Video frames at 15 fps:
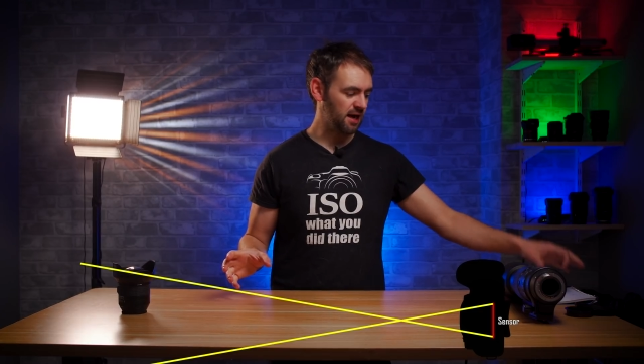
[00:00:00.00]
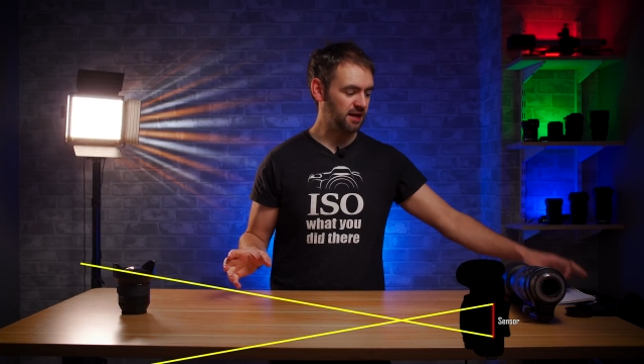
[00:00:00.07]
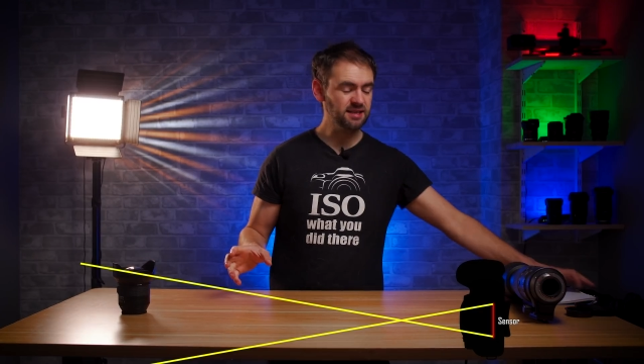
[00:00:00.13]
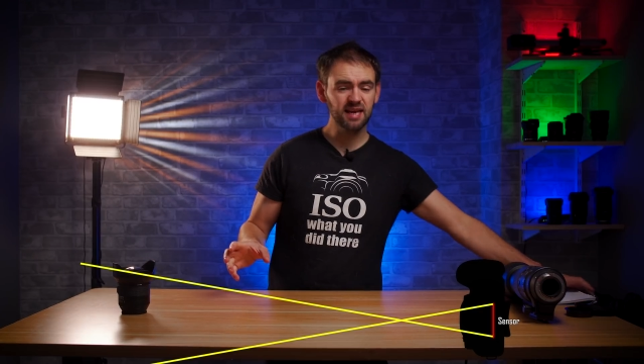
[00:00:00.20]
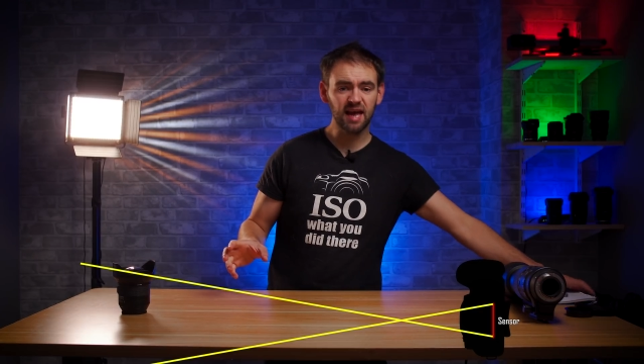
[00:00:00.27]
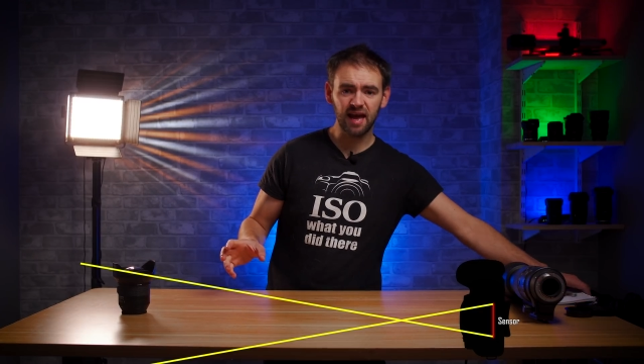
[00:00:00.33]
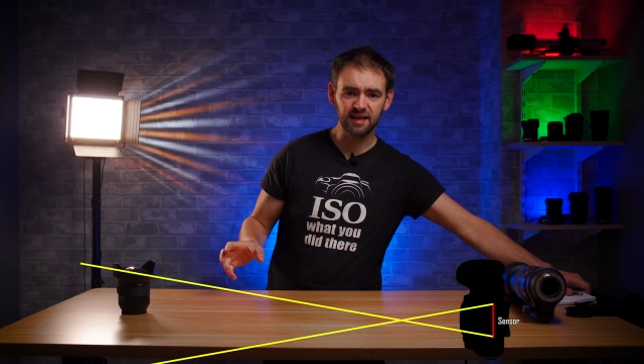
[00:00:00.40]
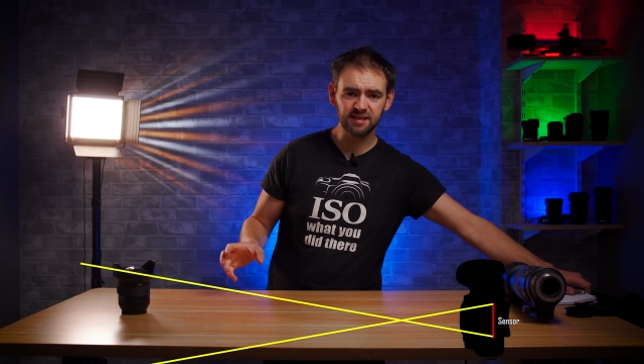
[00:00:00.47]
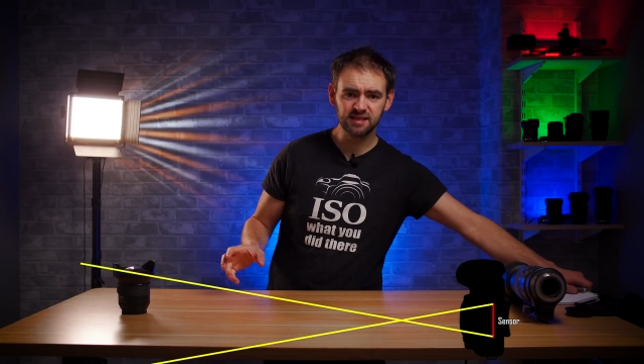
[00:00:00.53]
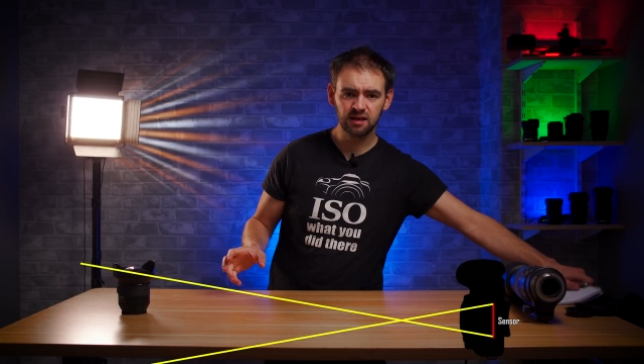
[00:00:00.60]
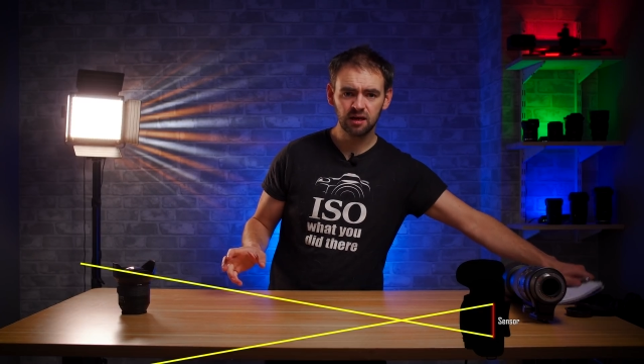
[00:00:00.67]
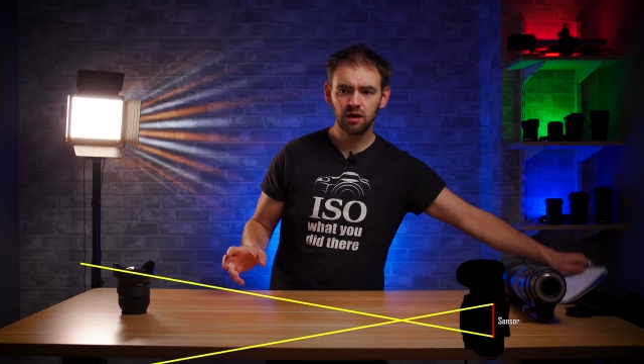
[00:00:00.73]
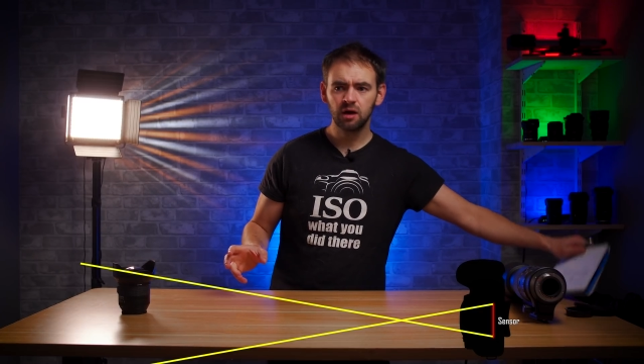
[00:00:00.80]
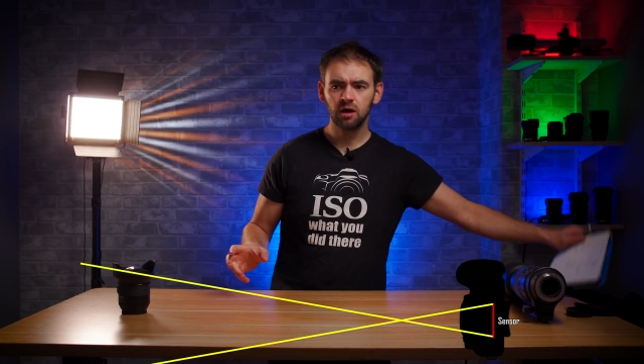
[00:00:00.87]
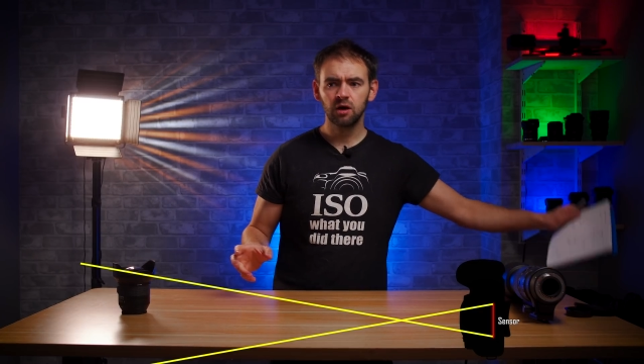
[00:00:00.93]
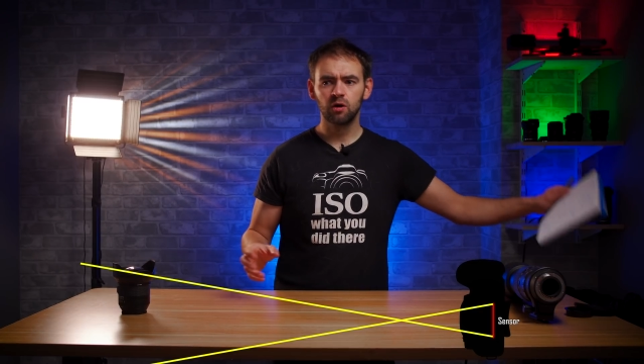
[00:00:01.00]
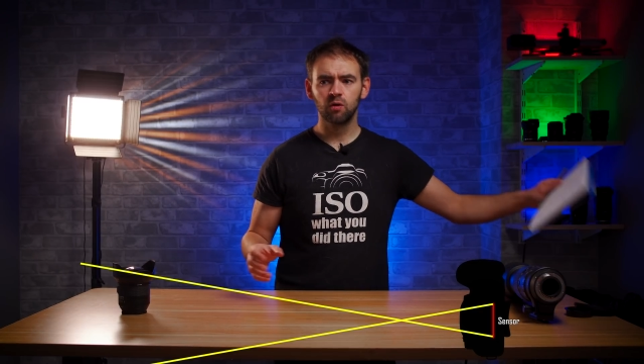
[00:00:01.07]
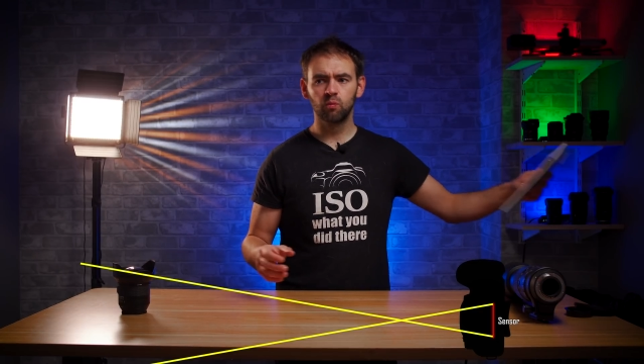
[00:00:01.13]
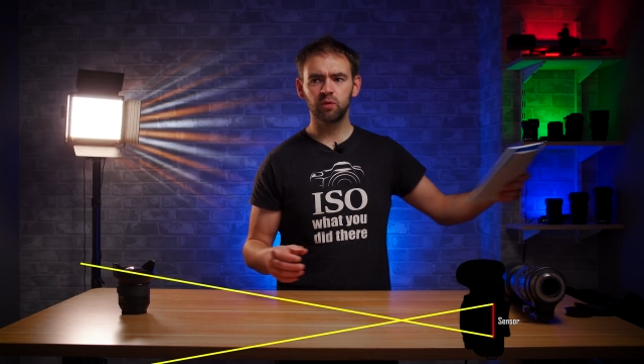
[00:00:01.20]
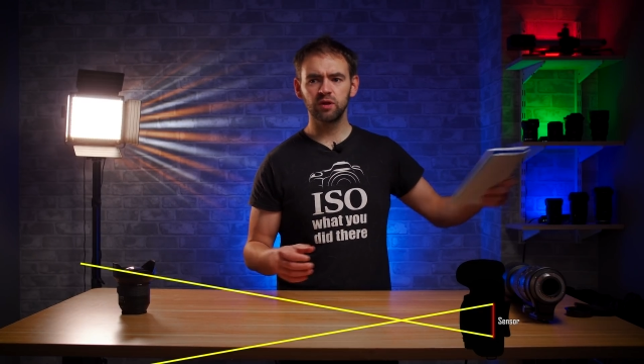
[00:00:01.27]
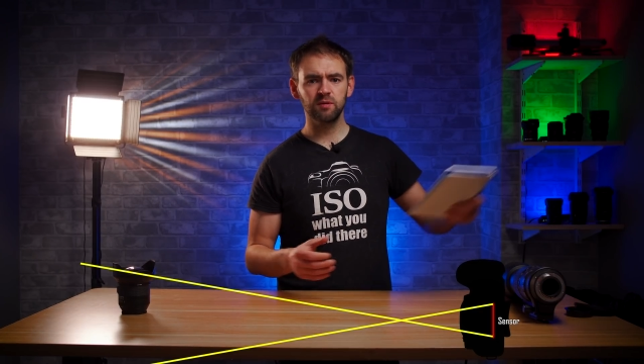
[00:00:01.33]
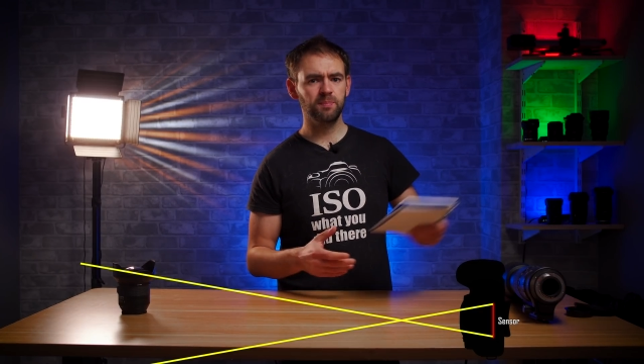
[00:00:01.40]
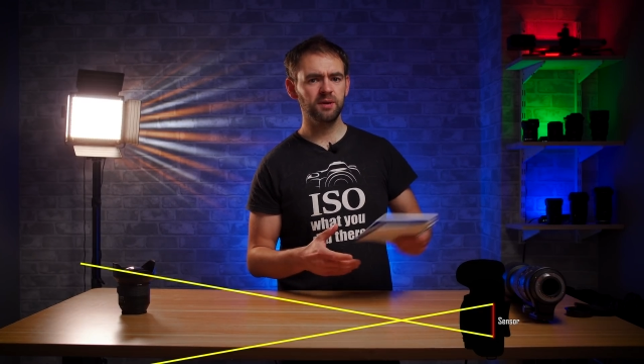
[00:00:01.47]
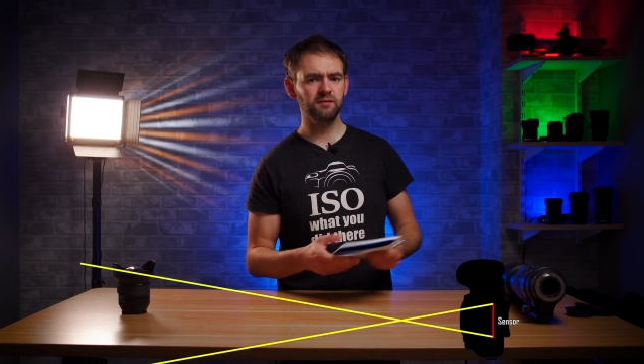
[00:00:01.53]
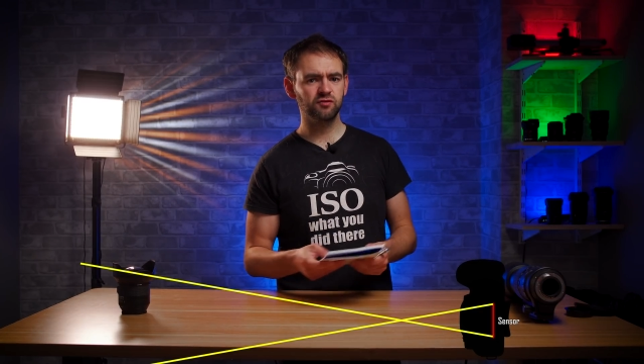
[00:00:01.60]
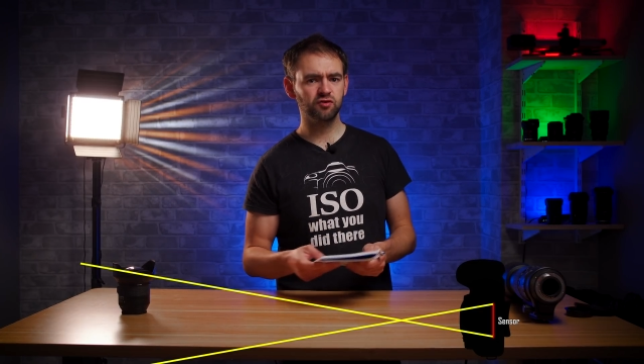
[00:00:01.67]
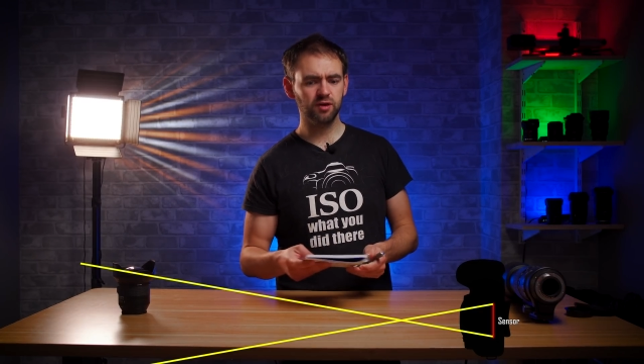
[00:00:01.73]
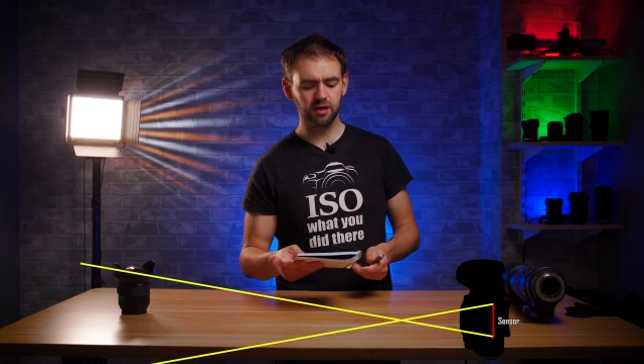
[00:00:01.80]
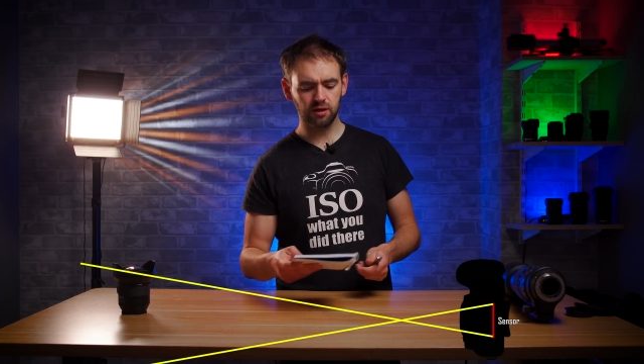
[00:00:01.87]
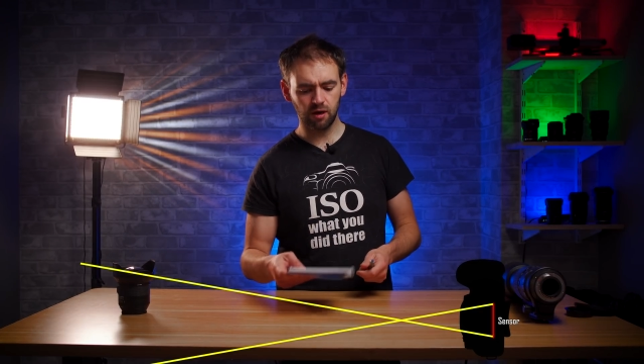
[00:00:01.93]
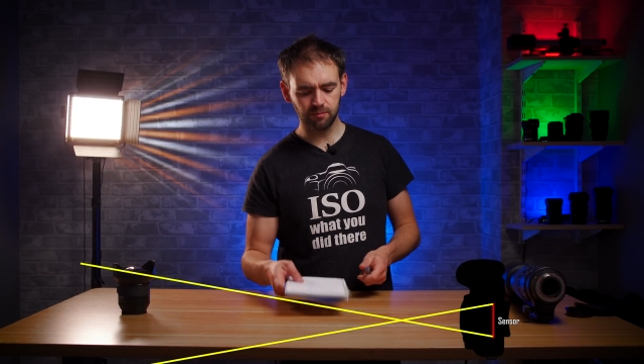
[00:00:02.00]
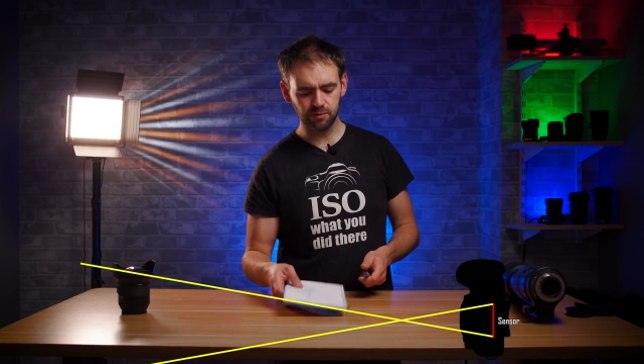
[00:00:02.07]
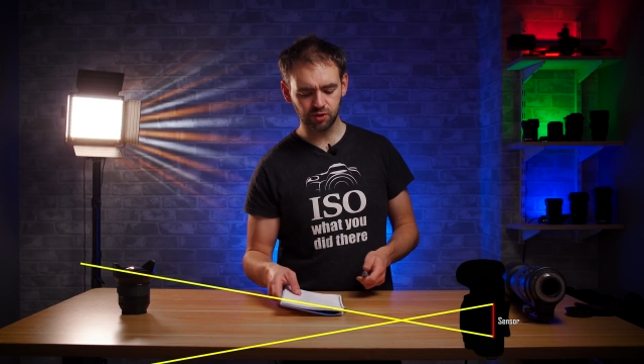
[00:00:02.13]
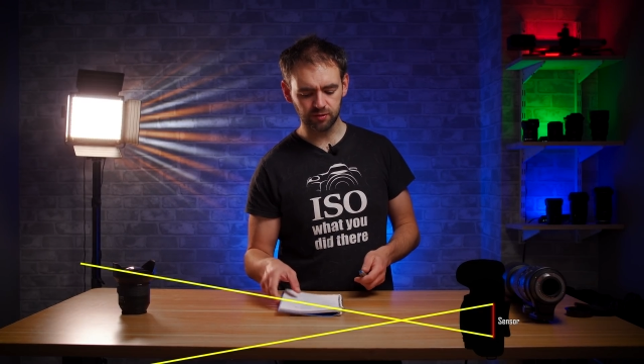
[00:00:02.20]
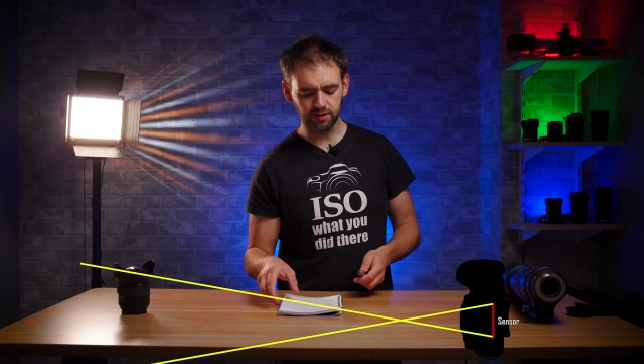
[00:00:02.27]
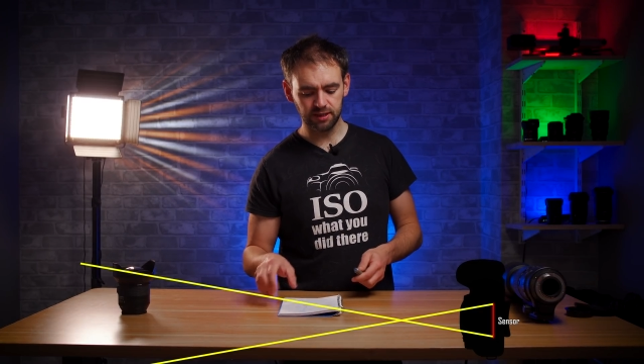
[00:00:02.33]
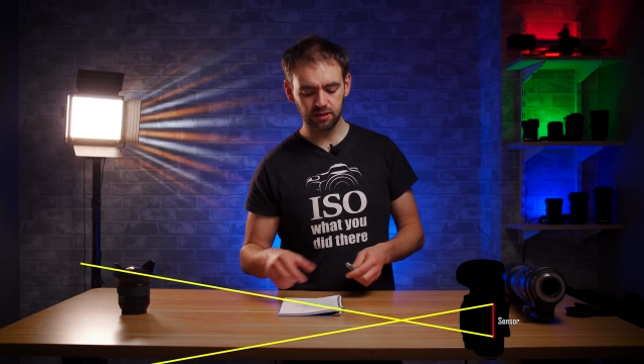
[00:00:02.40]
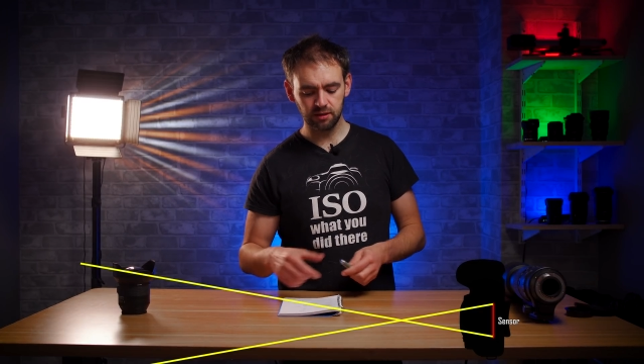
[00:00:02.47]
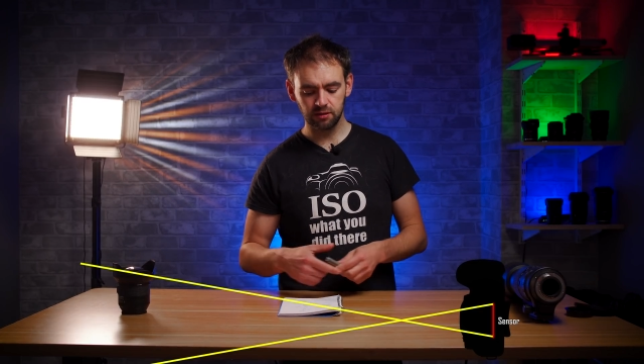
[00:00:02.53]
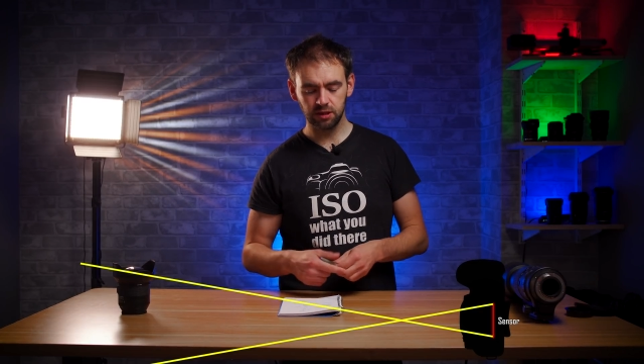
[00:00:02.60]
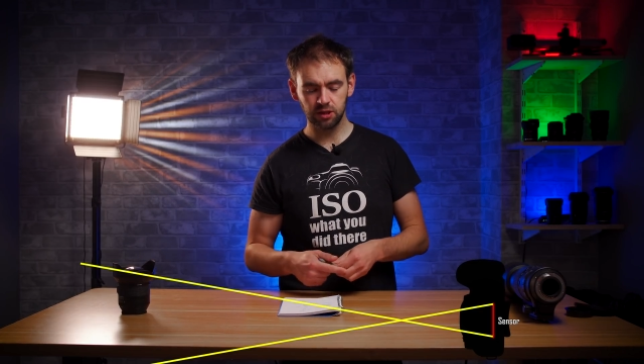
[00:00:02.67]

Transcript: And yet, with a bit of trigonometry,